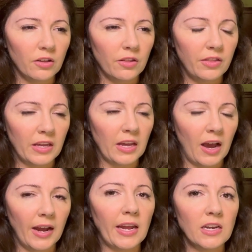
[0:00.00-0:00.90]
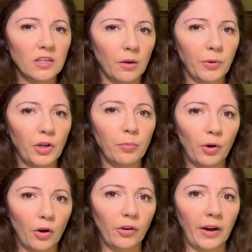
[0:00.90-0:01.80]
the IEW
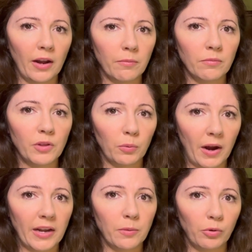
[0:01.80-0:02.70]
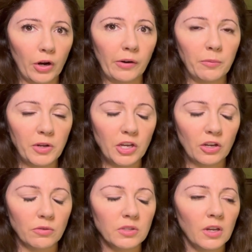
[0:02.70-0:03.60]
program, the writing program we
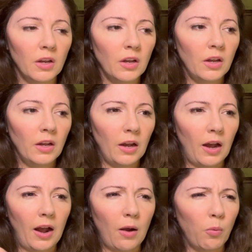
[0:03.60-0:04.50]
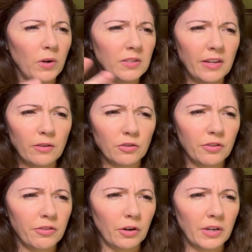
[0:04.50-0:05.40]
use, I wanna say there's
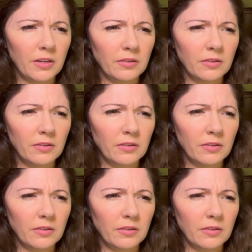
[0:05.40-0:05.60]
30